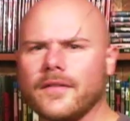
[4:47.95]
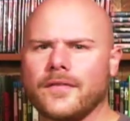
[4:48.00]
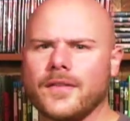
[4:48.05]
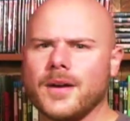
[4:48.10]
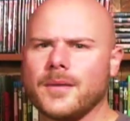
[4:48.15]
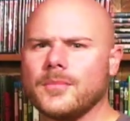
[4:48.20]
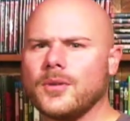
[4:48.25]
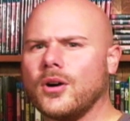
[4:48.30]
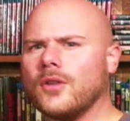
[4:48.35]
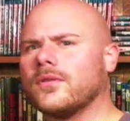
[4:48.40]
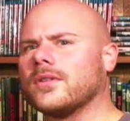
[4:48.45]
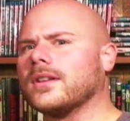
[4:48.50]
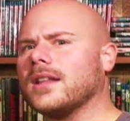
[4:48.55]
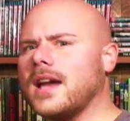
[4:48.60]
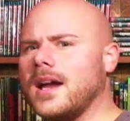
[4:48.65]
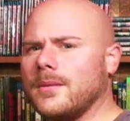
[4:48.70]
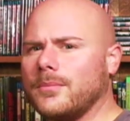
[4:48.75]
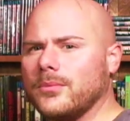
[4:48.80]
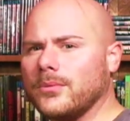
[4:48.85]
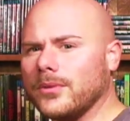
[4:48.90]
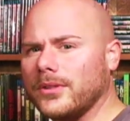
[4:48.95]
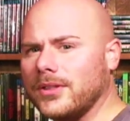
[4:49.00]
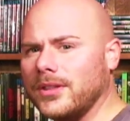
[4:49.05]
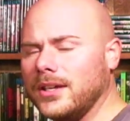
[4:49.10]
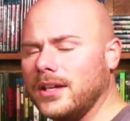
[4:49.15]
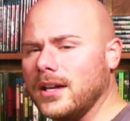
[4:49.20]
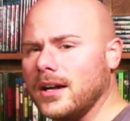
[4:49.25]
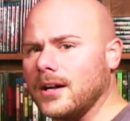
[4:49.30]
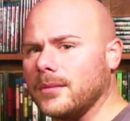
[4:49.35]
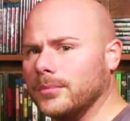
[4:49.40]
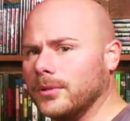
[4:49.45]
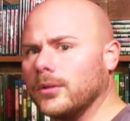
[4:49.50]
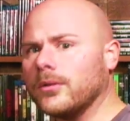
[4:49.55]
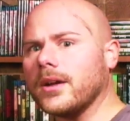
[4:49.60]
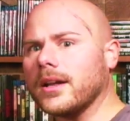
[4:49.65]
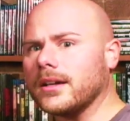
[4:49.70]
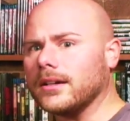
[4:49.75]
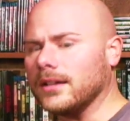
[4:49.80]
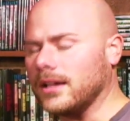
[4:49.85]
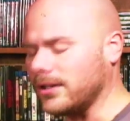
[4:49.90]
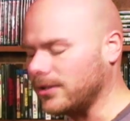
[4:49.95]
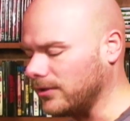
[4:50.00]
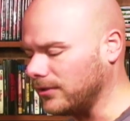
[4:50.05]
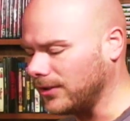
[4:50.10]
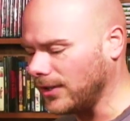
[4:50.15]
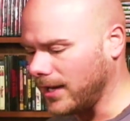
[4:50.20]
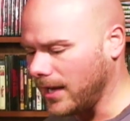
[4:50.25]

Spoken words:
of them overlap with the Blu-ray collections